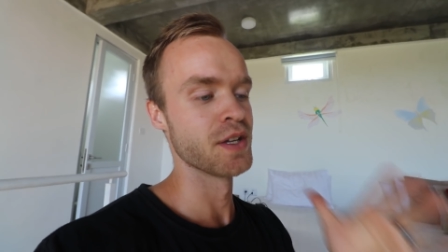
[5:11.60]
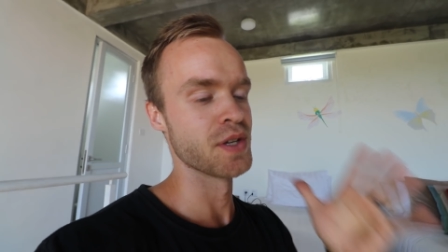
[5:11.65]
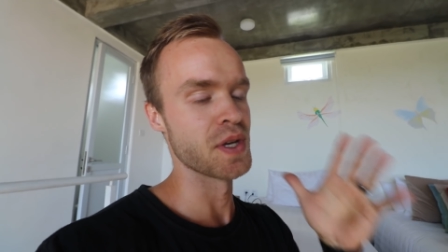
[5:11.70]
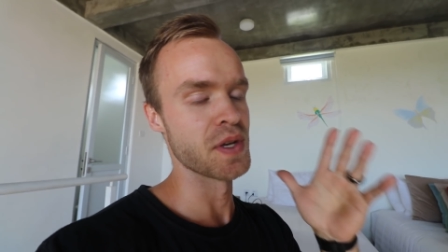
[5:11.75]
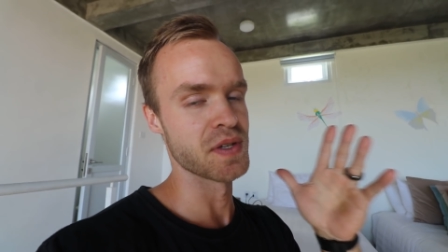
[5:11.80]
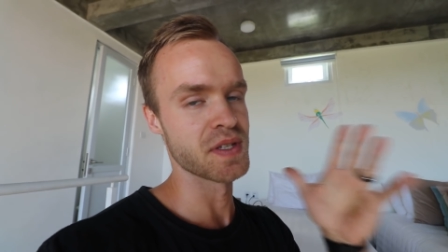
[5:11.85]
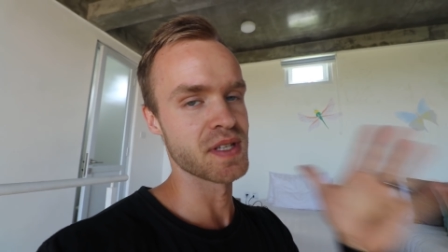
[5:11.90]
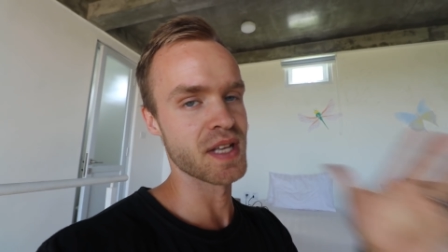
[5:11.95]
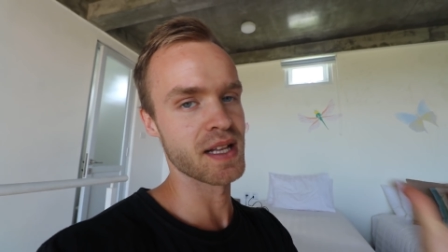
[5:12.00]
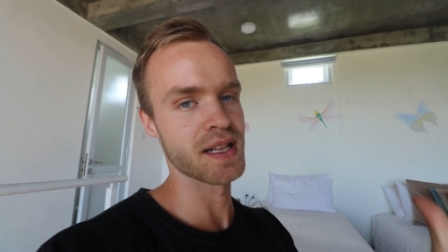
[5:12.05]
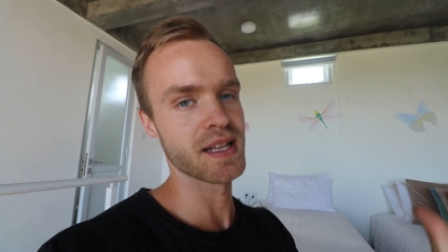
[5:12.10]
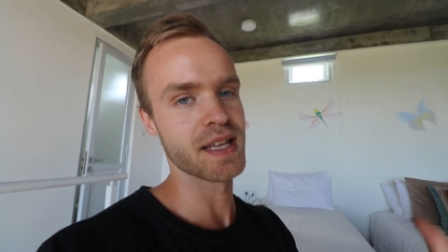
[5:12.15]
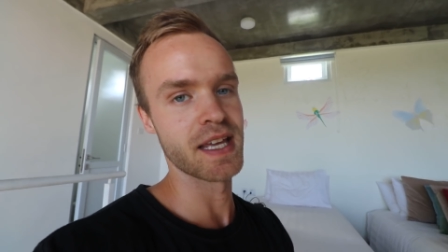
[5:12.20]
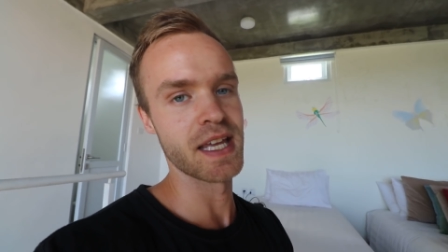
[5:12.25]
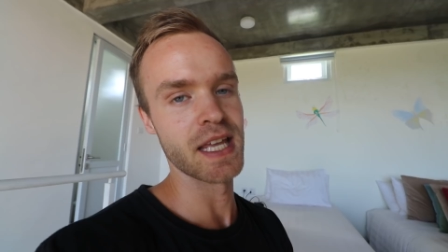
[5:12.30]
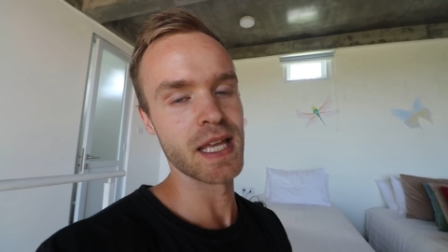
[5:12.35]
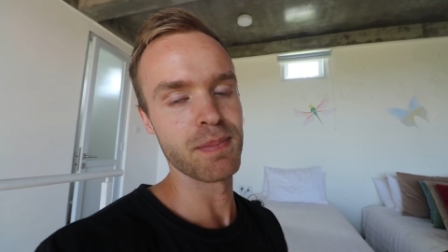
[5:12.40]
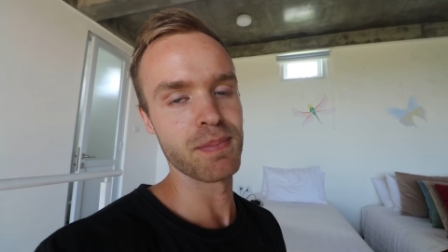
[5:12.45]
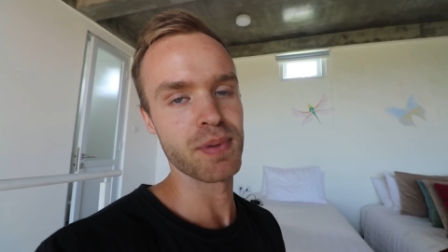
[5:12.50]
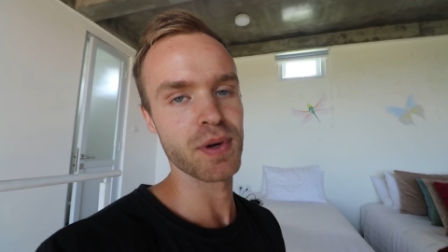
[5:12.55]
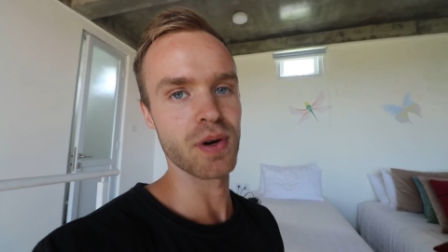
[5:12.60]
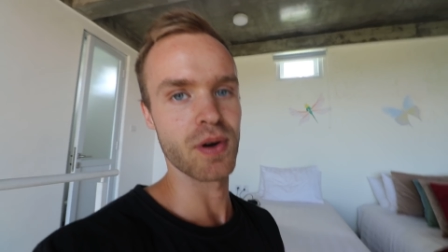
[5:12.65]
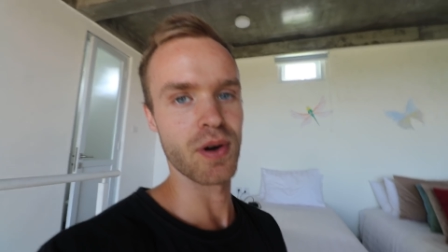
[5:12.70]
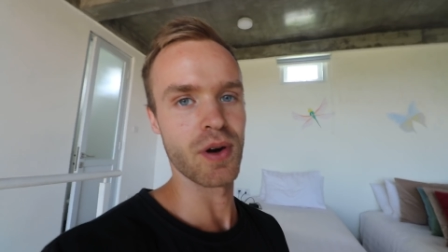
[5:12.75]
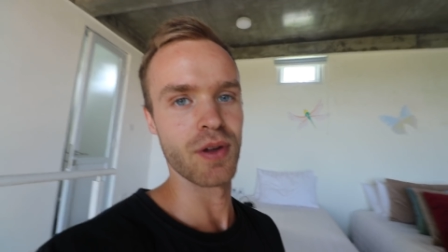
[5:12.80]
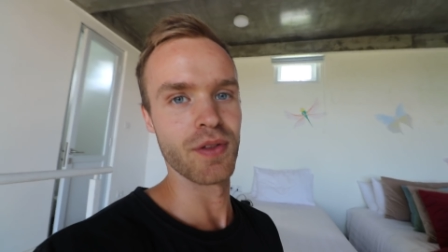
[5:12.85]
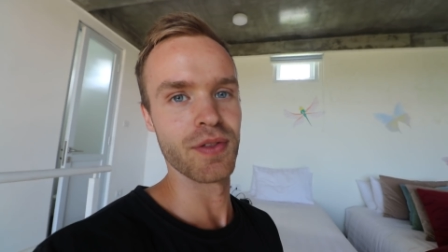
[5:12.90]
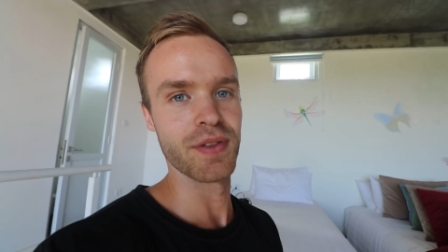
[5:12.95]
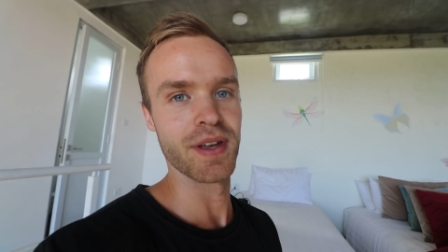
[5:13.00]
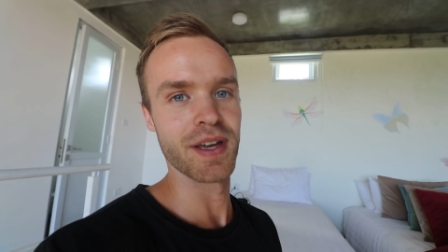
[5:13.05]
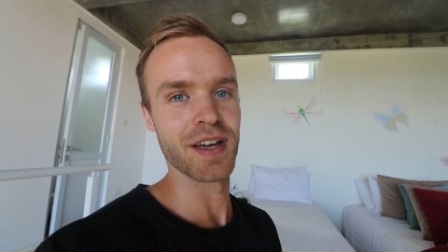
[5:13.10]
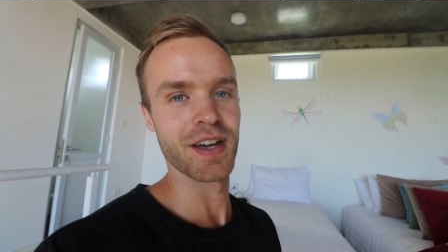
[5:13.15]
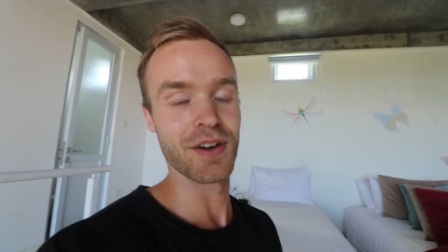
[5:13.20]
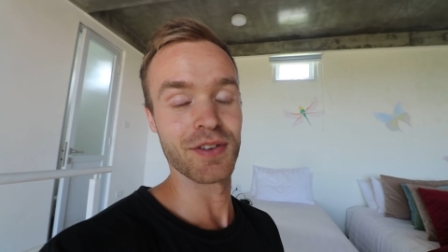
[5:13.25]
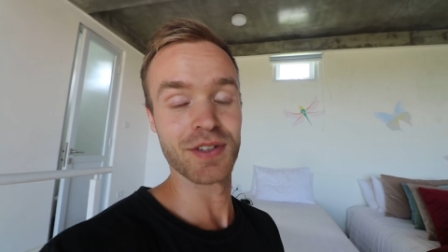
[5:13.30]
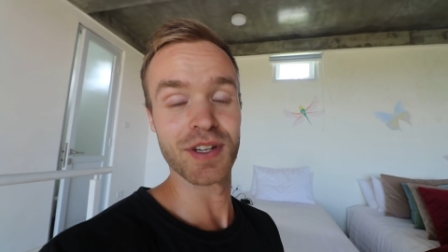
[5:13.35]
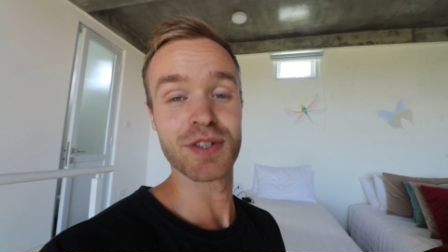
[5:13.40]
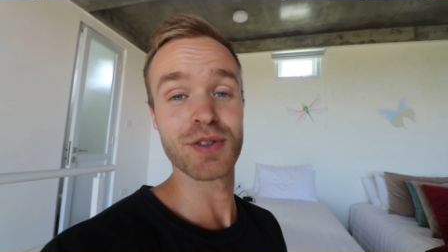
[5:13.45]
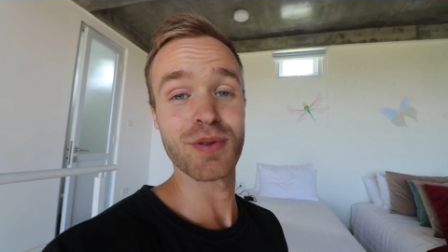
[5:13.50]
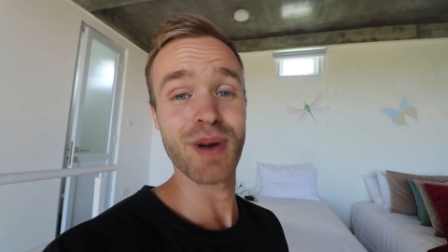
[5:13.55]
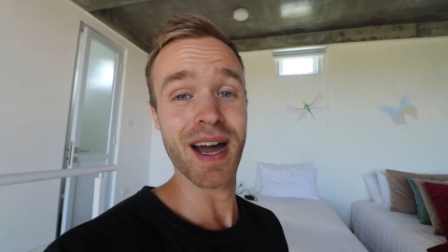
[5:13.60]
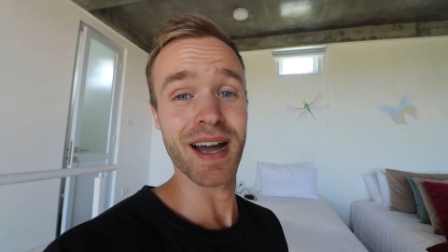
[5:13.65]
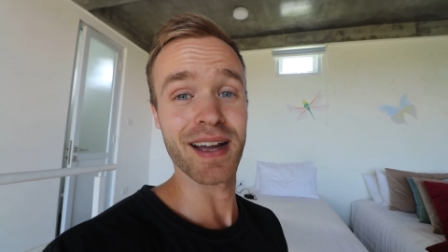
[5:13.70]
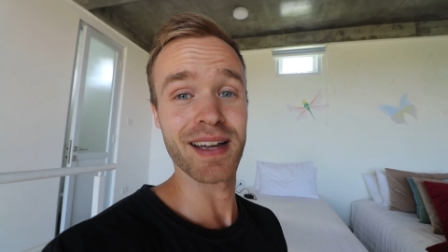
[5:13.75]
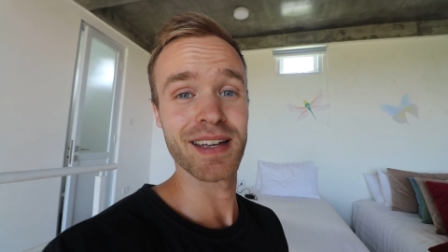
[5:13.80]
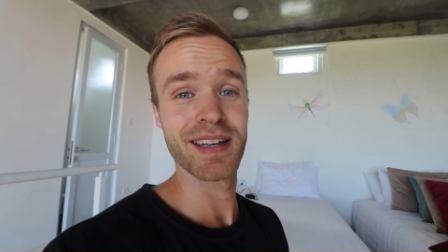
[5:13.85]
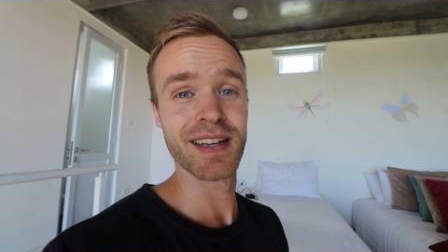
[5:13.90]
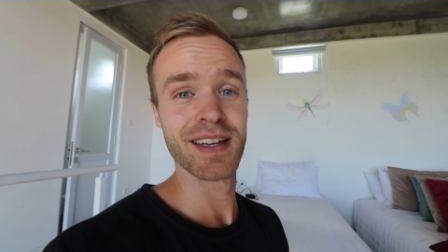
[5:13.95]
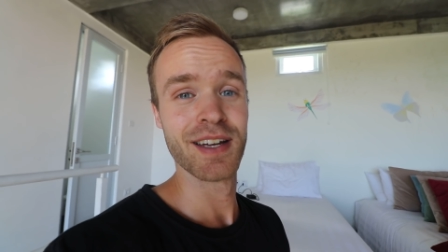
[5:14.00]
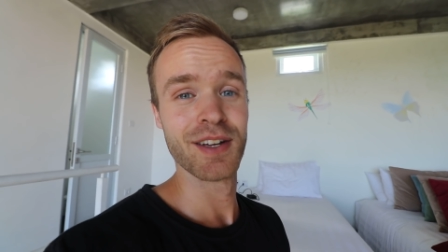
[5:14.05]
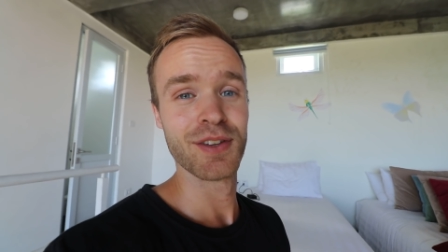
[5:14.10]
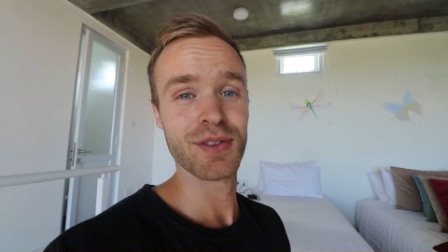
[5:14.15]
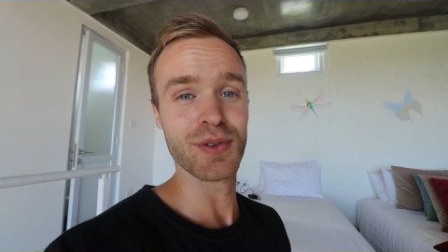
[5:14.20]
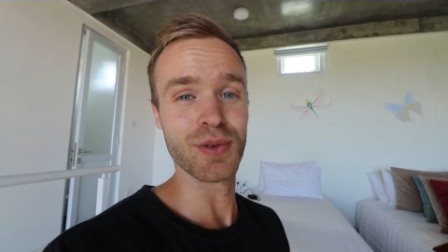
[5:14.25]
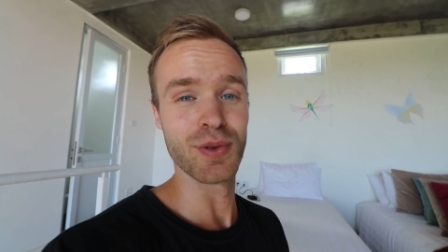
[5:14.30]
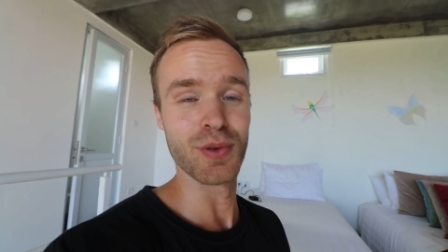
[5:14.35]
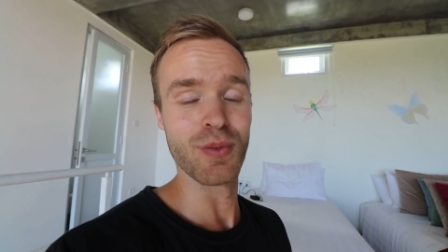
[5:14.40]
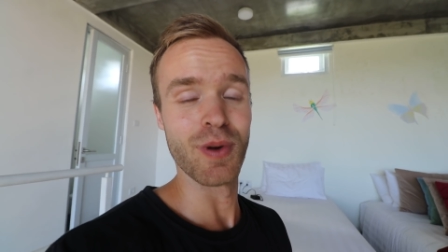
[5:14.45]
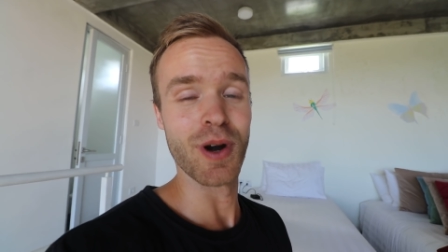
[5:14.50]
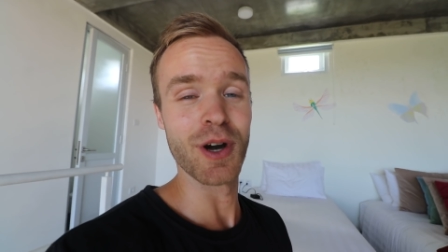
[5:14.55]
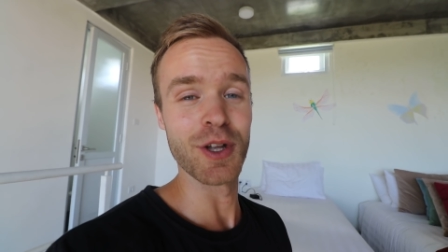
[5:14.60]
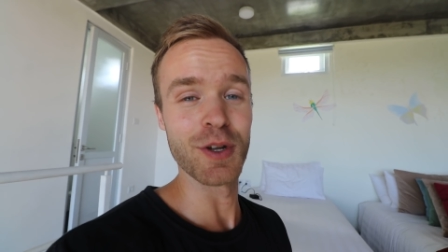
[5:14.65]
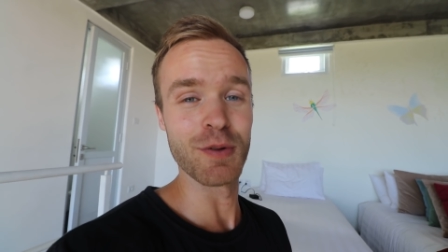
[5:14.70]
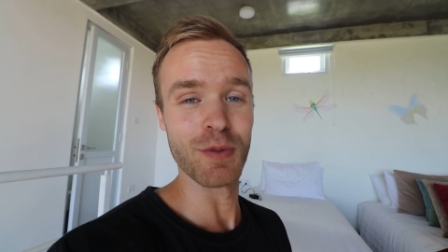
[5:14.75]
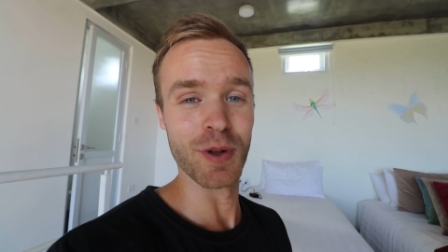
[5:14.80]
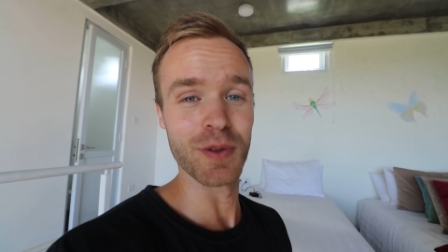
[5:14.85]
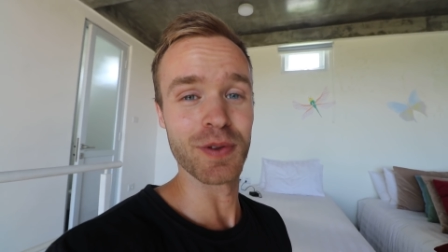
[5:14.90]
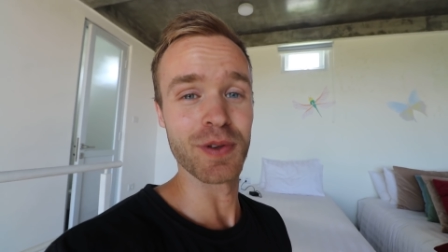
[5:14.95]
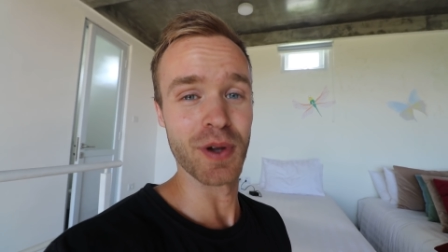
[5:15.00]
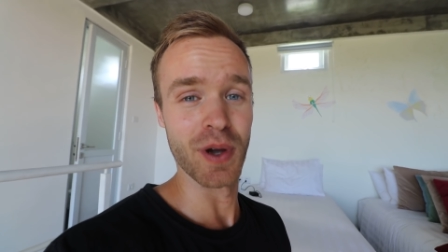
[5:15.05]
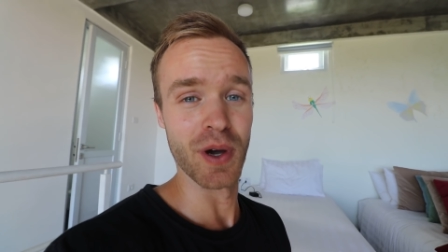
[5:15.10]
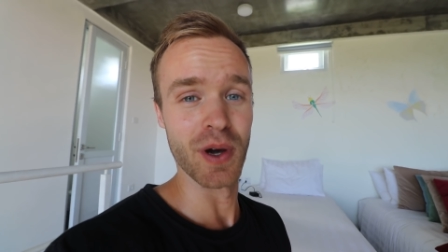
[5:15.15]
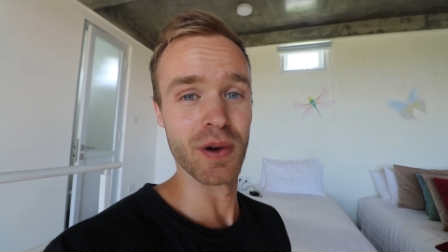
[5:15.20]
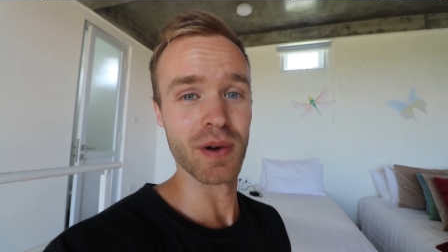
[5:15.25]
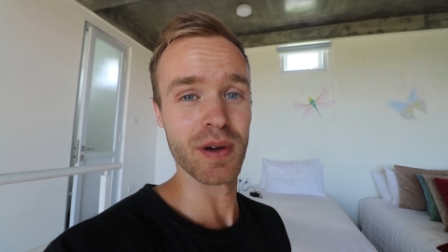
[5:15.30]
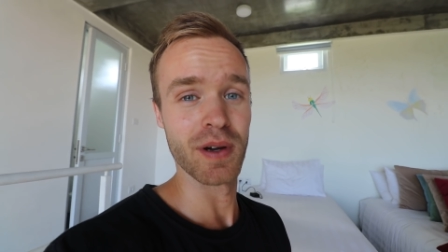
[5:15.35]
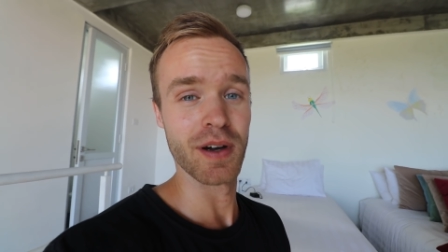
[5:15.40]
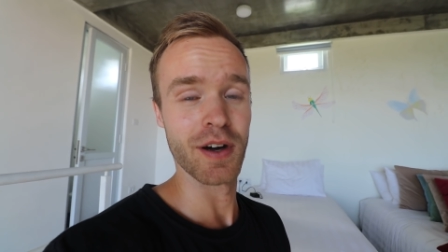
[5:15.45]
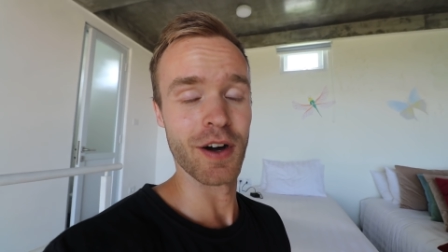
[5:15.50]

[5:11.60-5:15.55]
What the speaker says: you still keep on the track to where you want to go.